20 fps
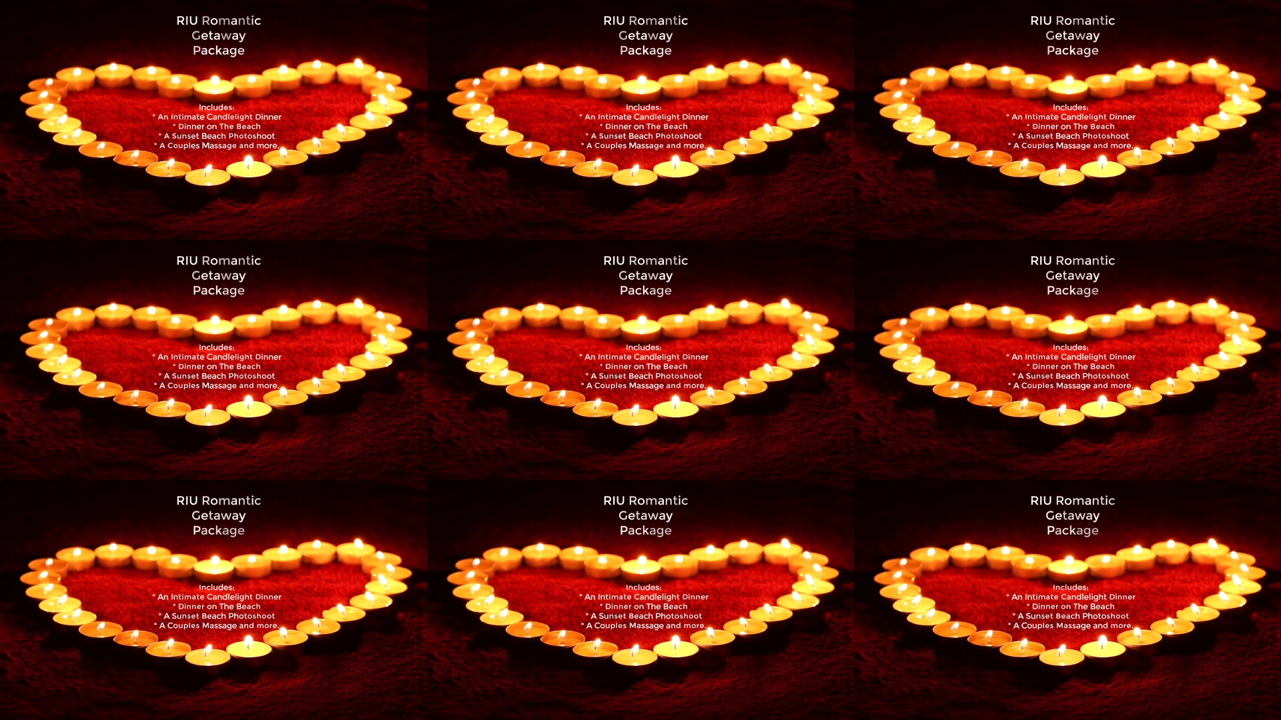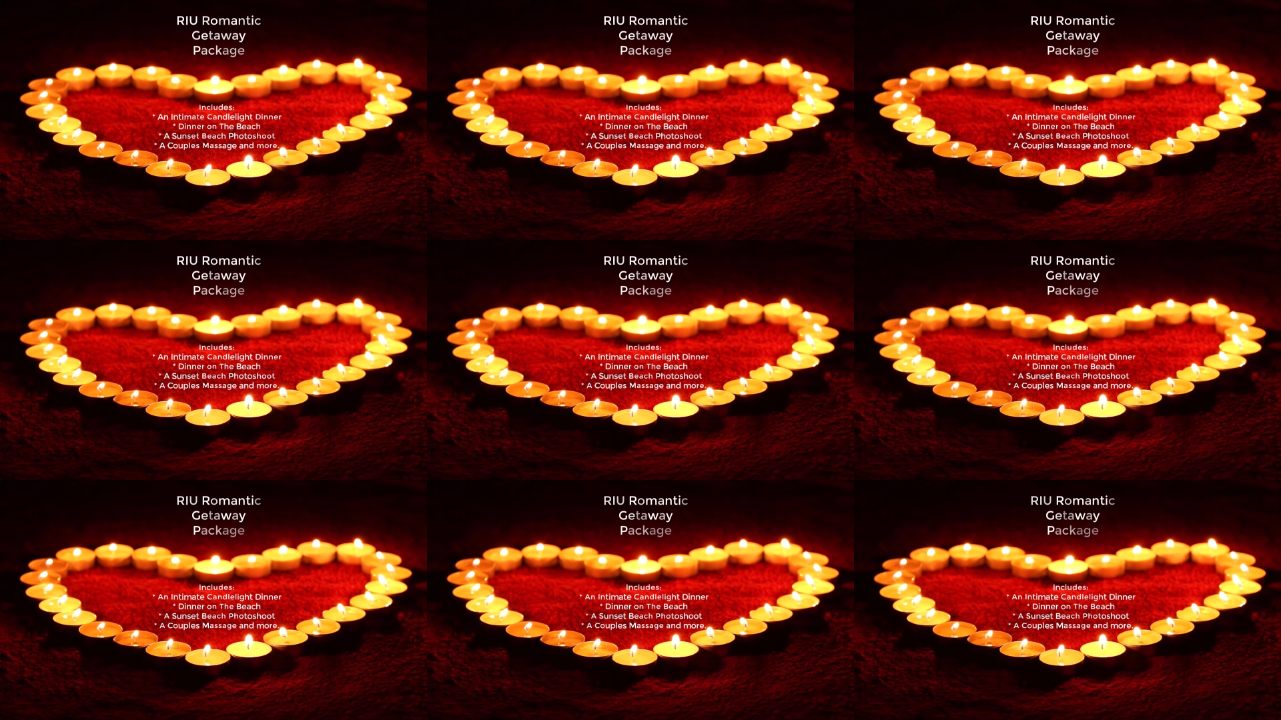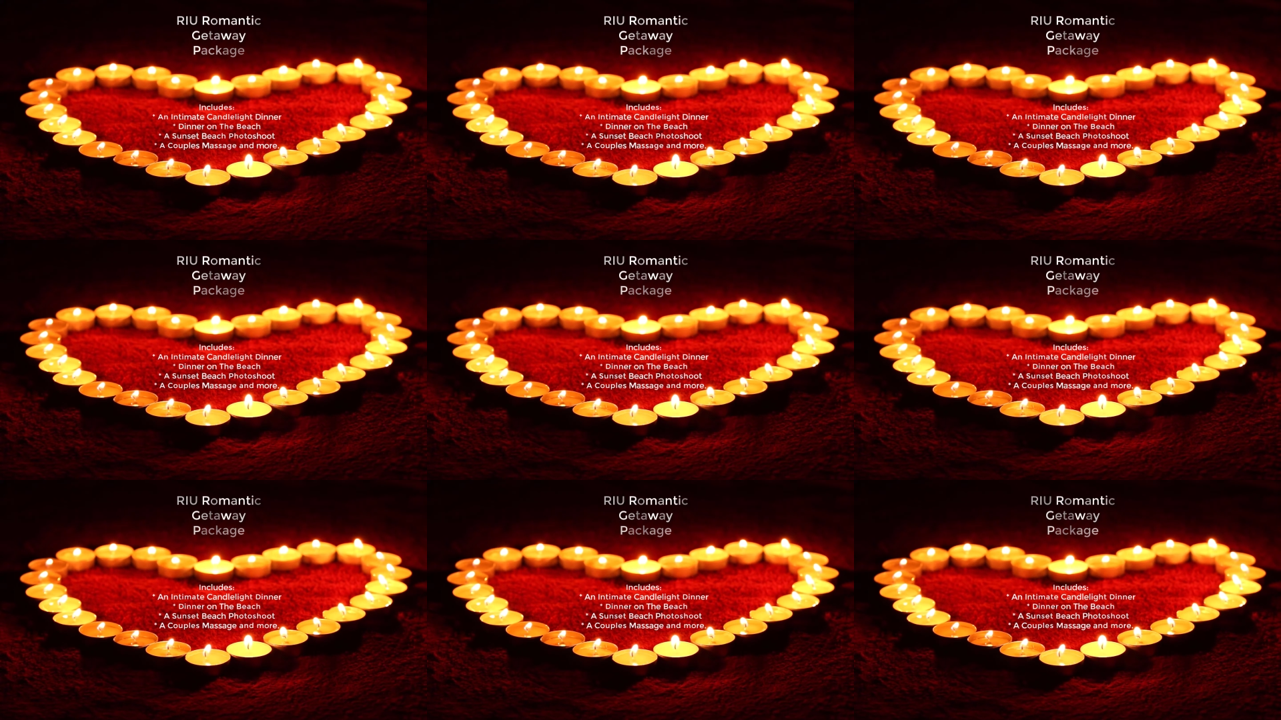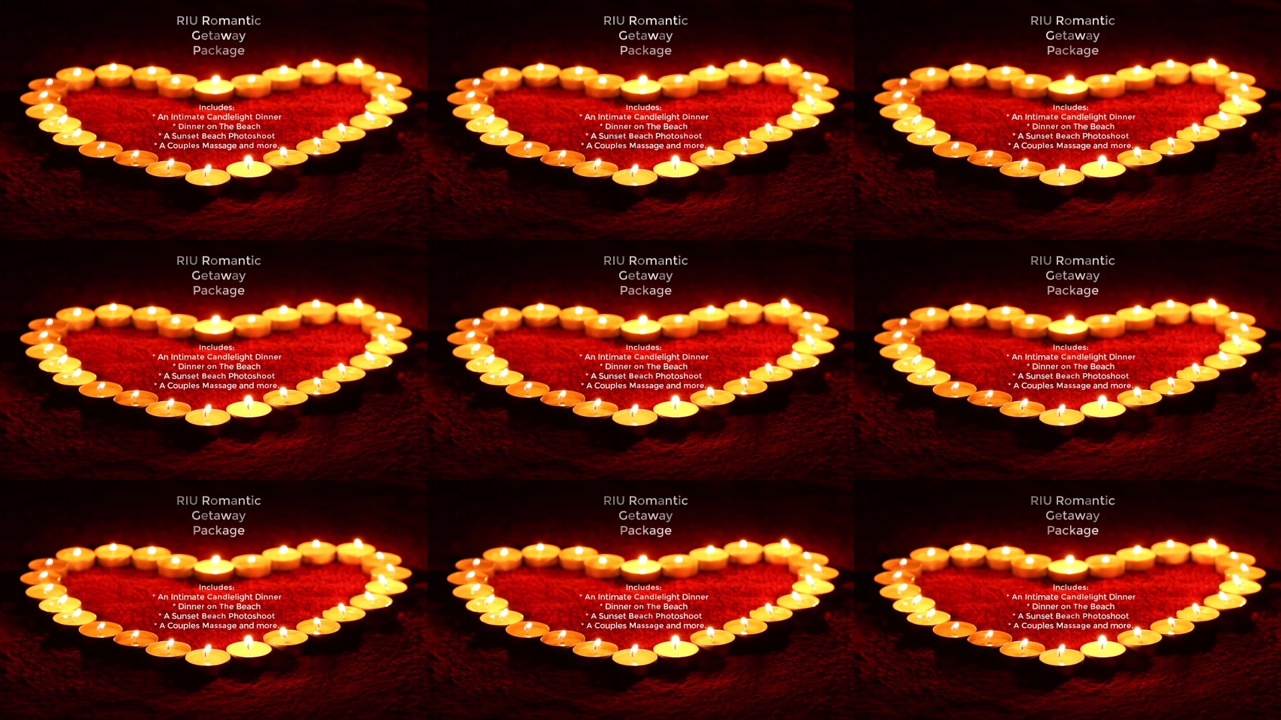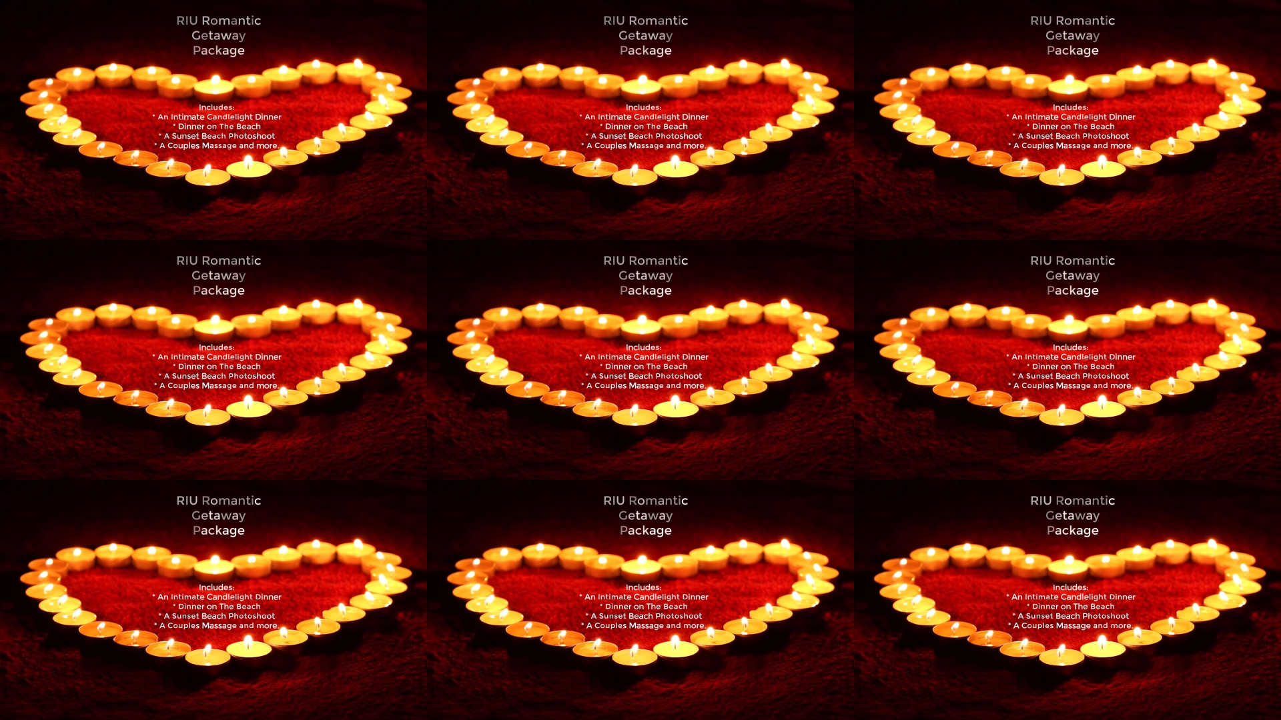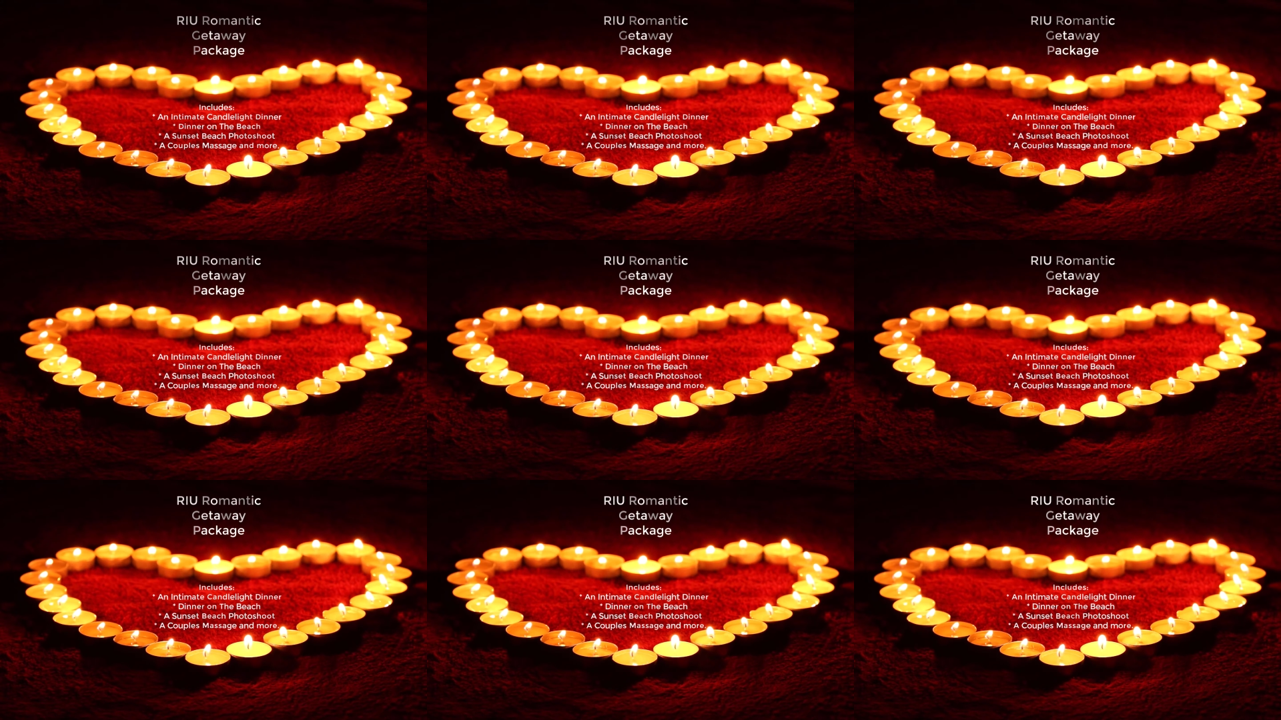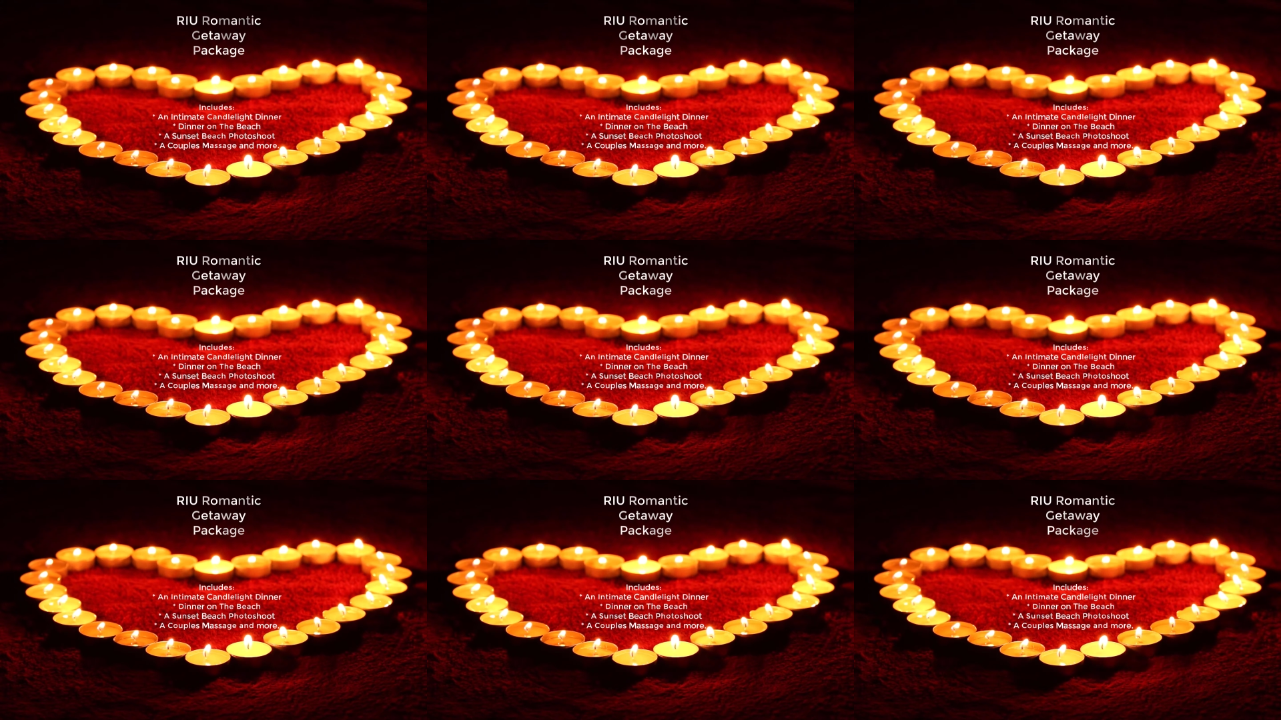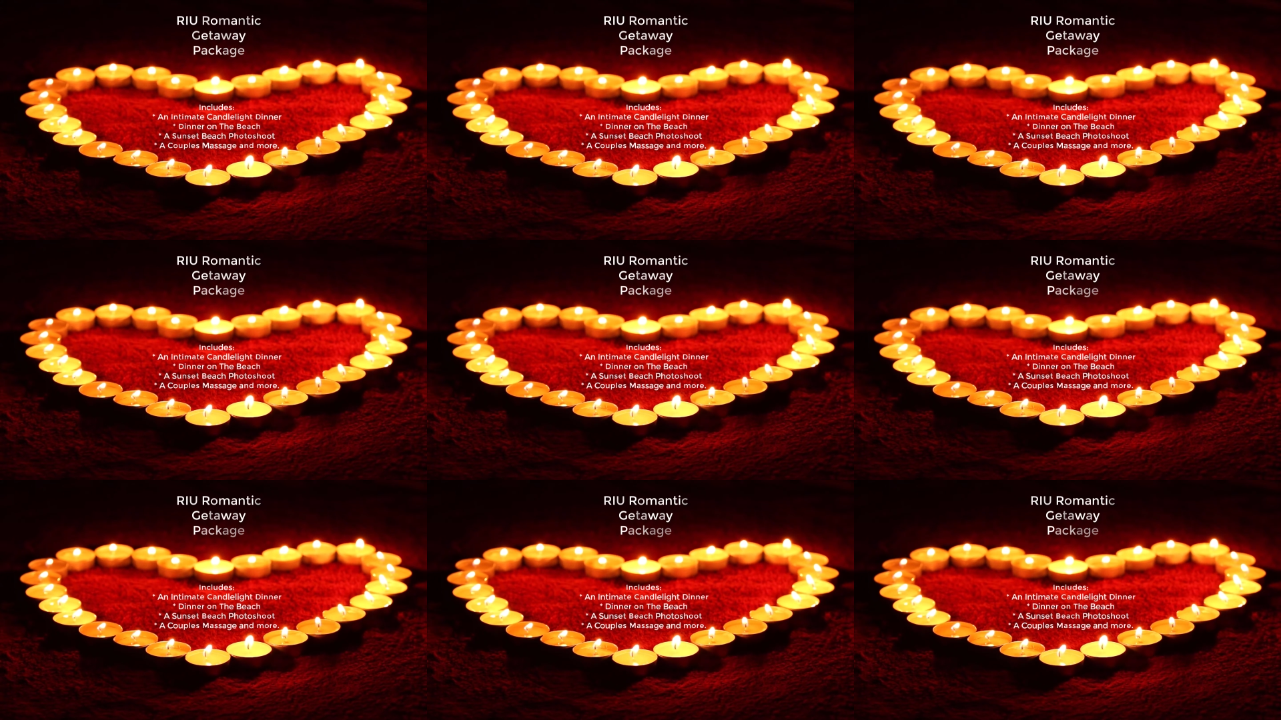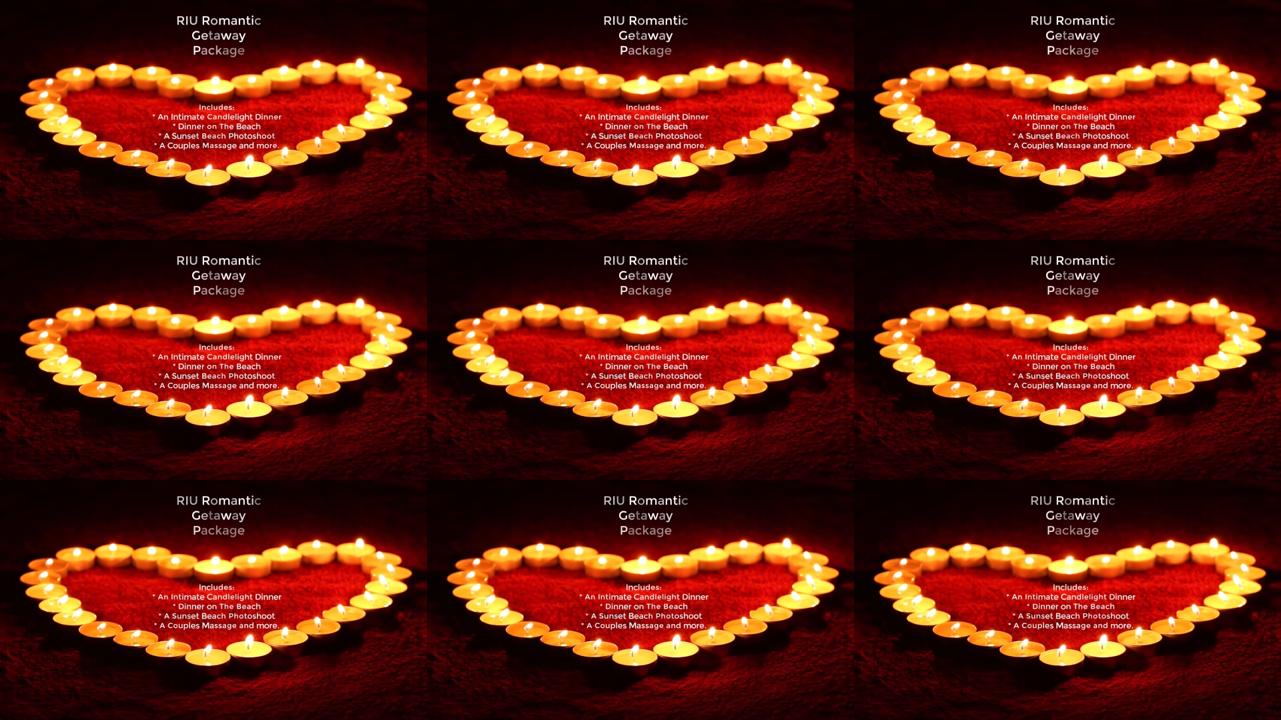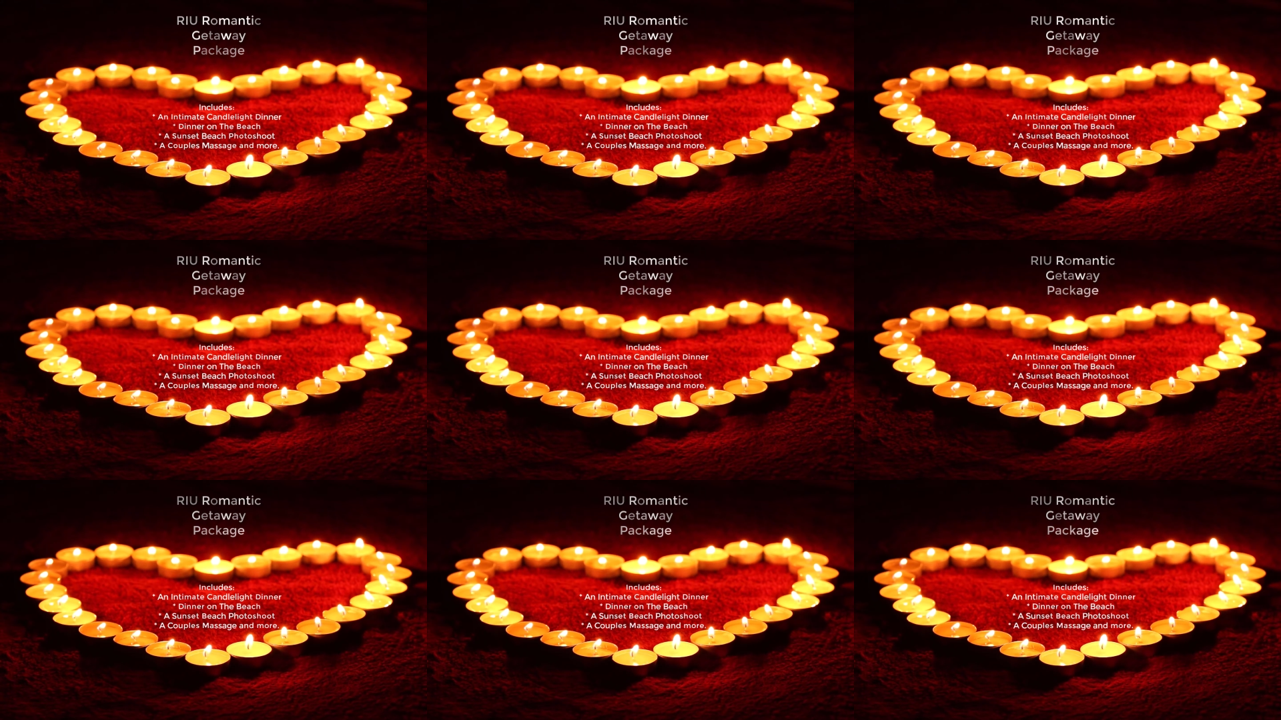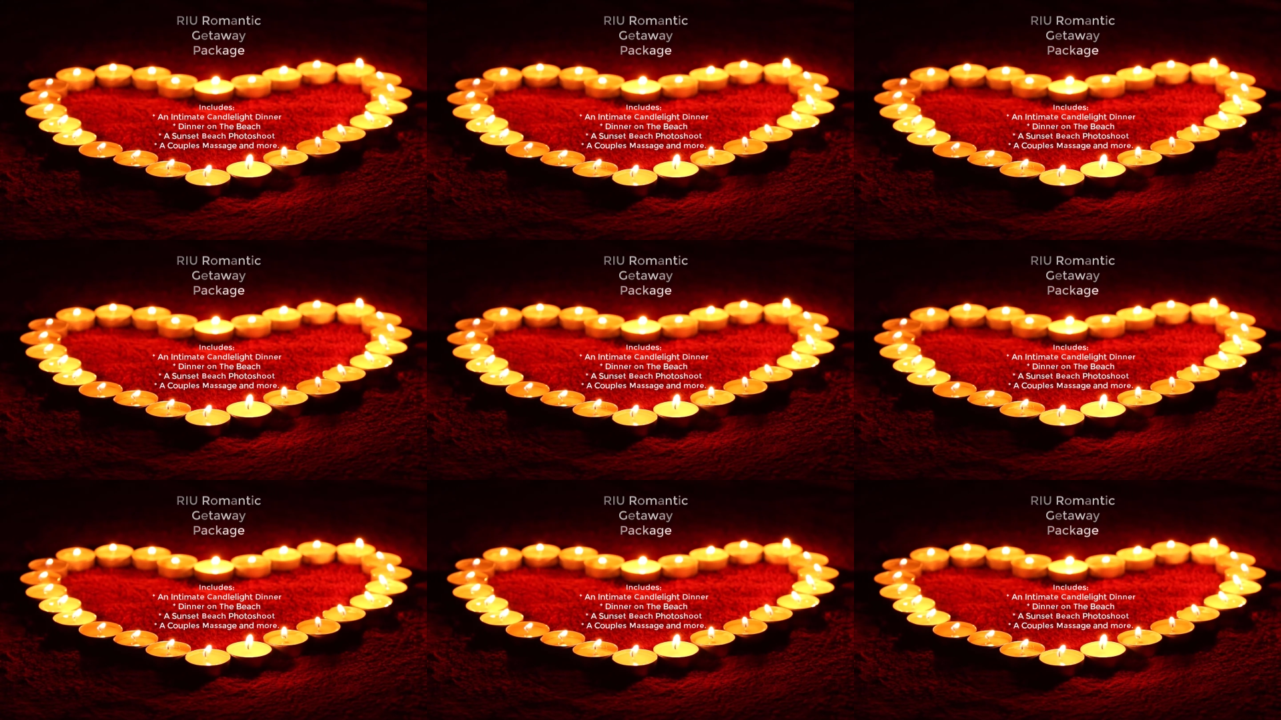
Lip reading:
Nobody's mouth can be seen.